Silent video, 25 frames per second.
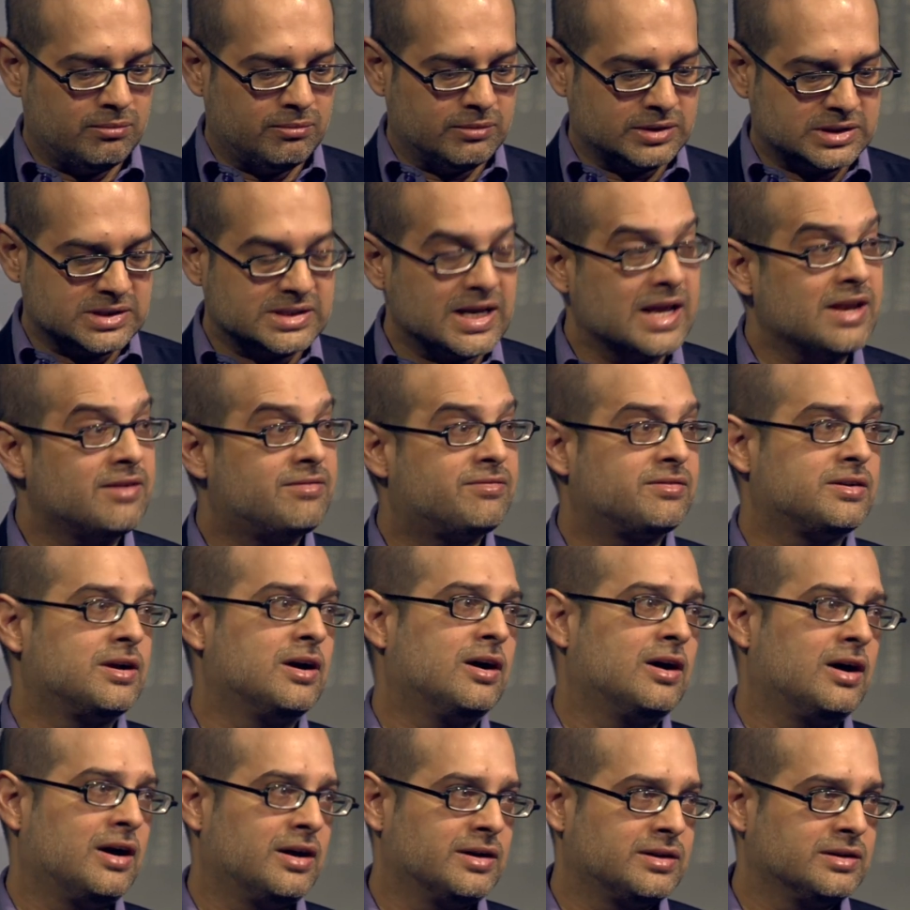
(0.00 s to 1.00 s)

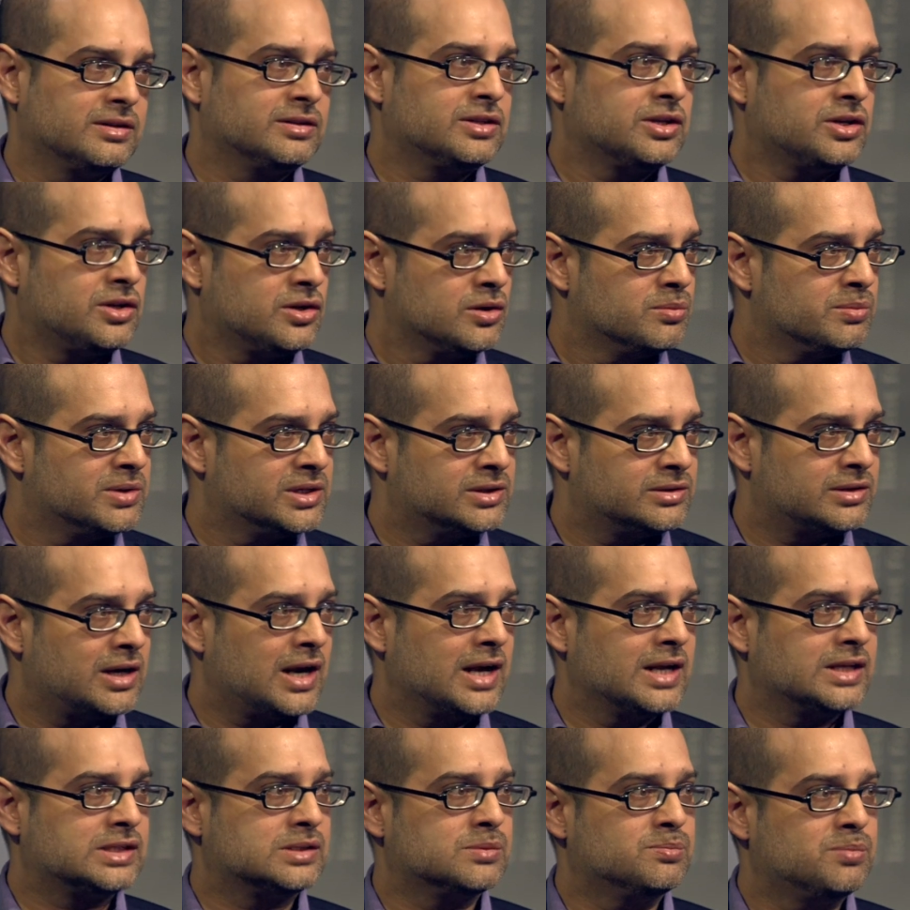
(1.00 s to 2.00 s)
safeguard the human
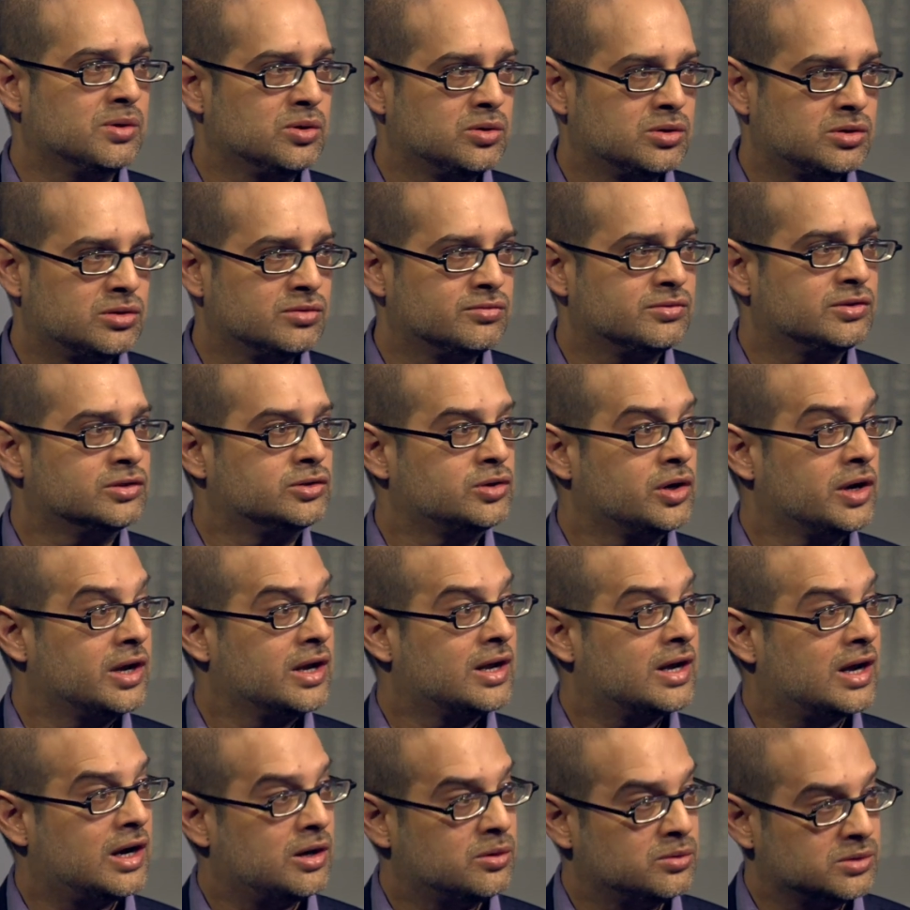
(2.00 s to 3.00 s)
rights both of the
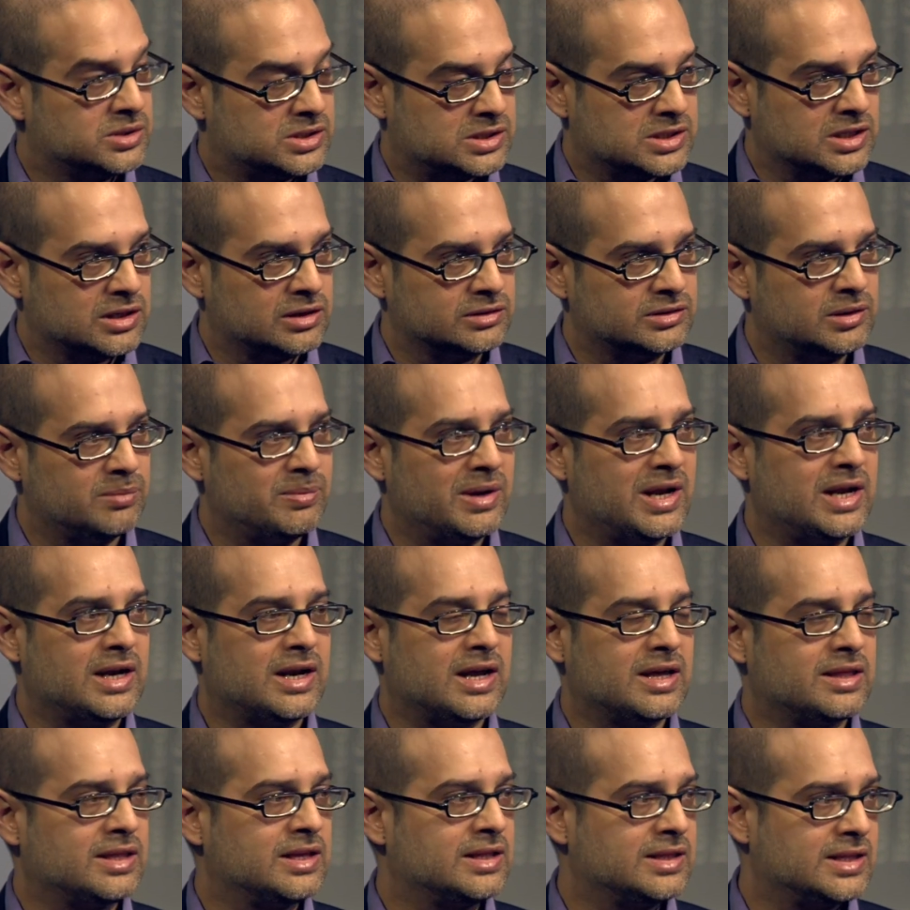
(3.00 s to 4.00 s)
Rohingya who still remain.
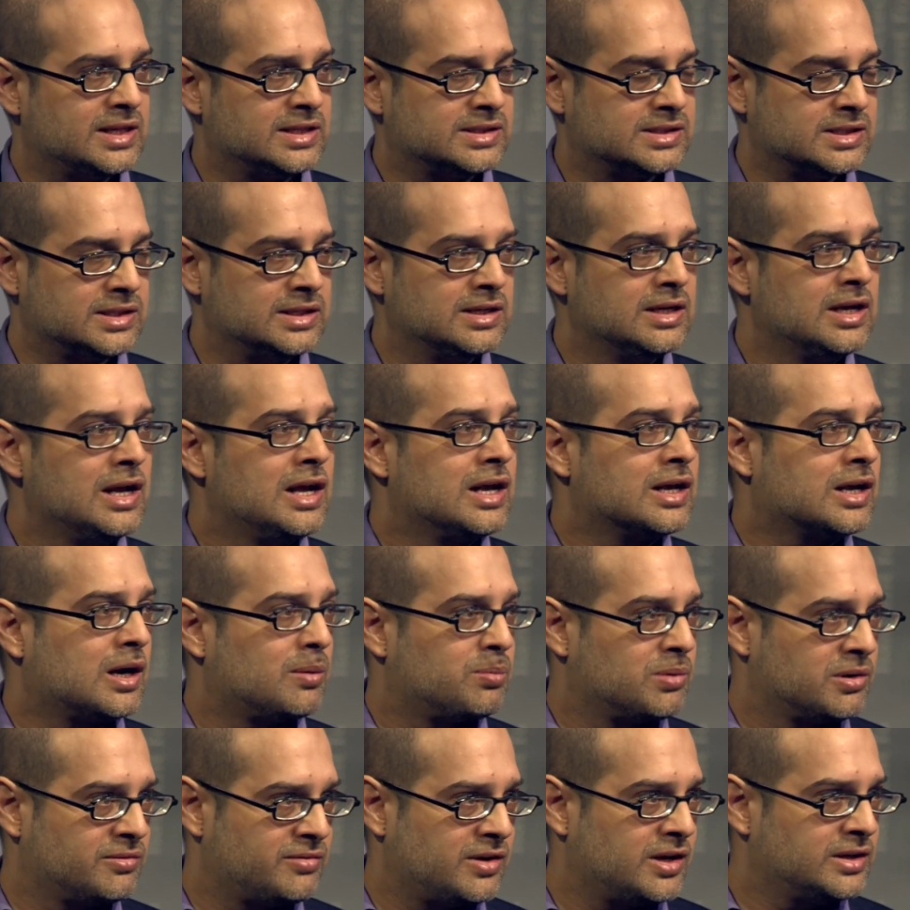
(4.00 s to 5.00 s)
I think there's a
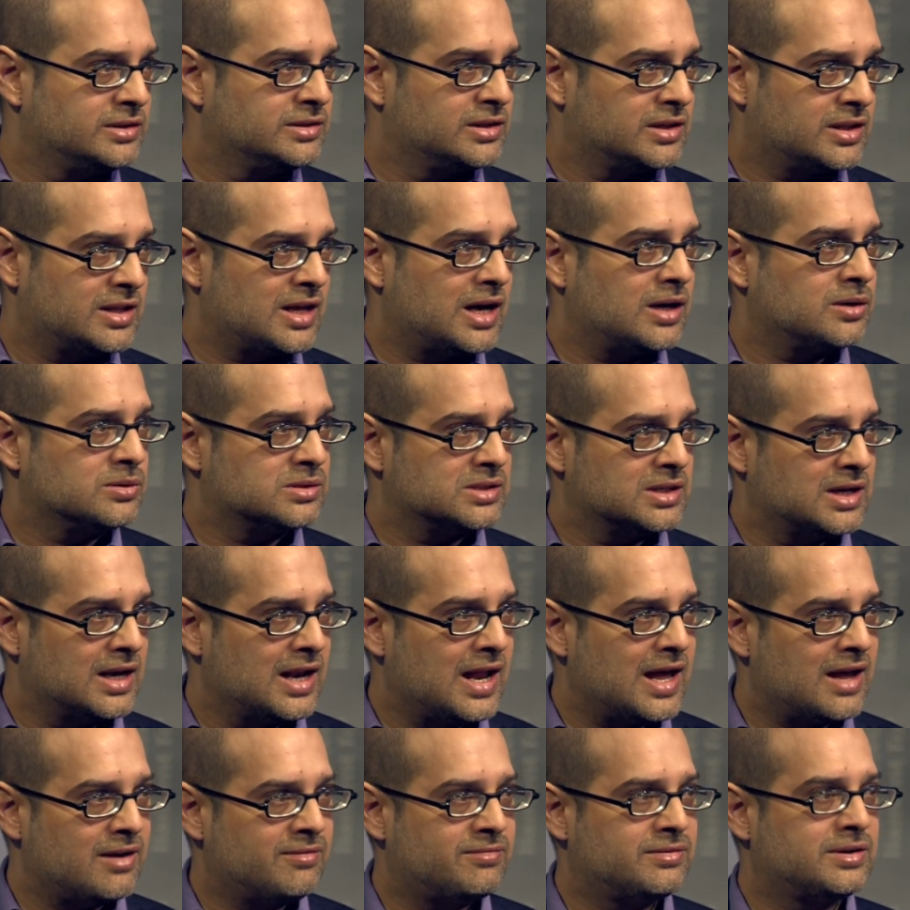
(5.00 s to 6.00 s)
couple of hundred thousand
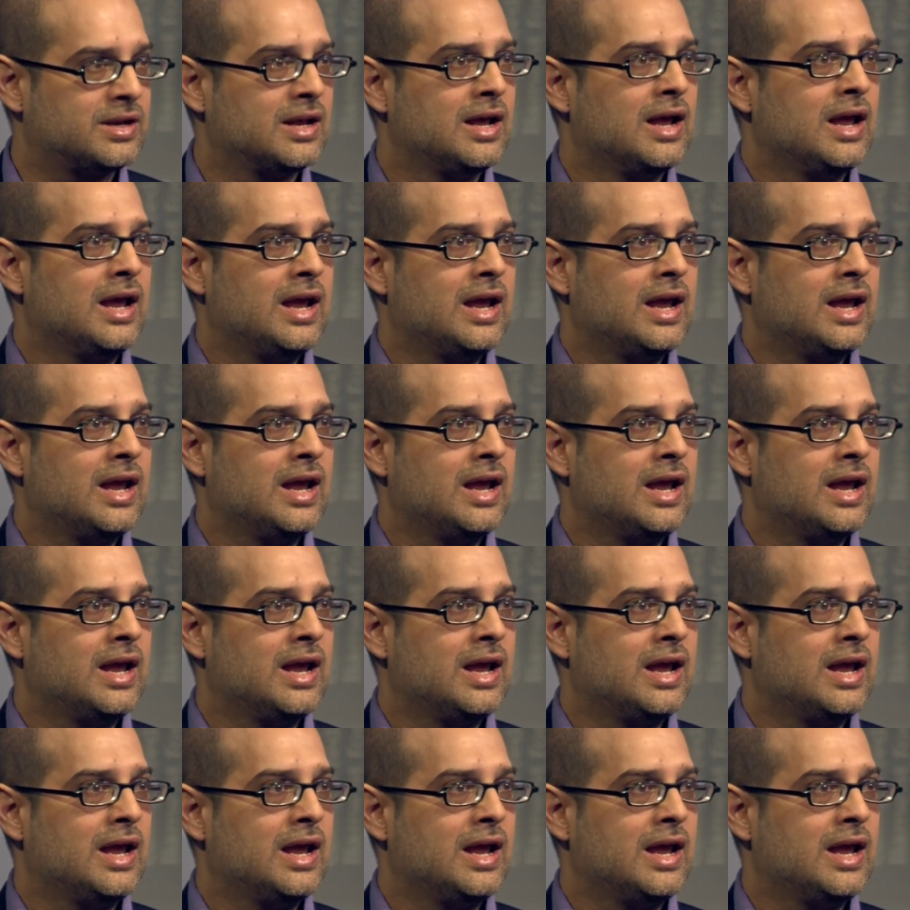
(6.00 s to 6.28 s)
left.